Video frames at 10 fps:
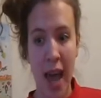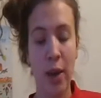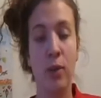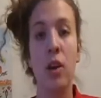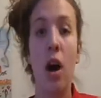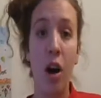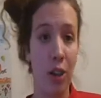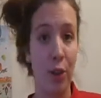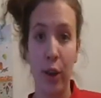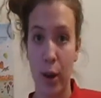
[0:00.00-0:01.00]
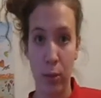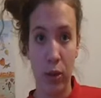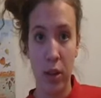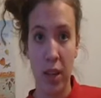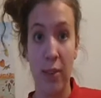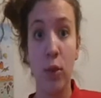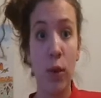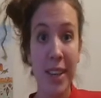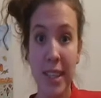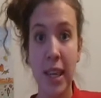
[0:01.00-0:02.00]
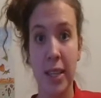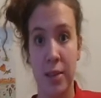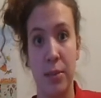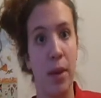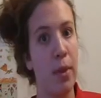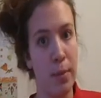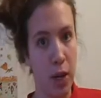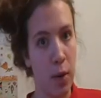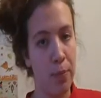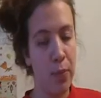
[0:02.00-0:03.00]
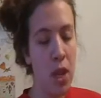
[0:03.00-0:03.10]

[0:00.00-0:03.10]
and it was all incredible. If you want to see it sometime, let me know.